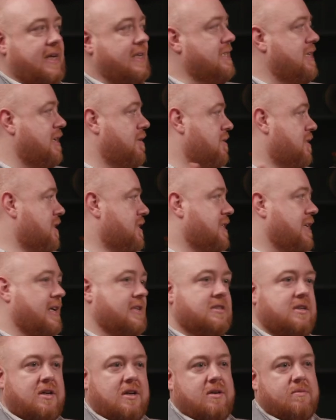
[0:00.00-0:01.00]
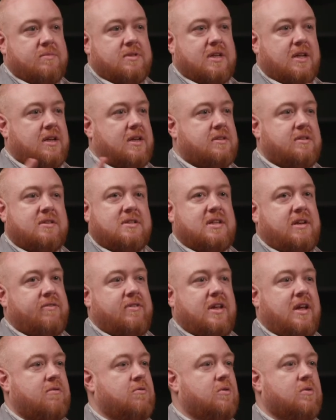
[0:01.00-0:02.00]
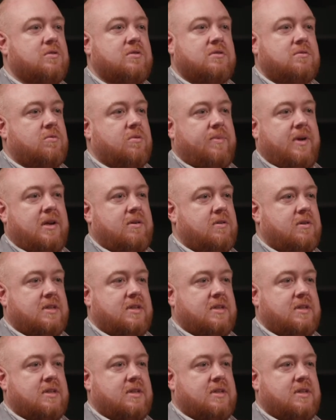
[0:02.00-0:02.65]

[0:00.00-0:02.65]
easy to understand terms that a seven year old would be to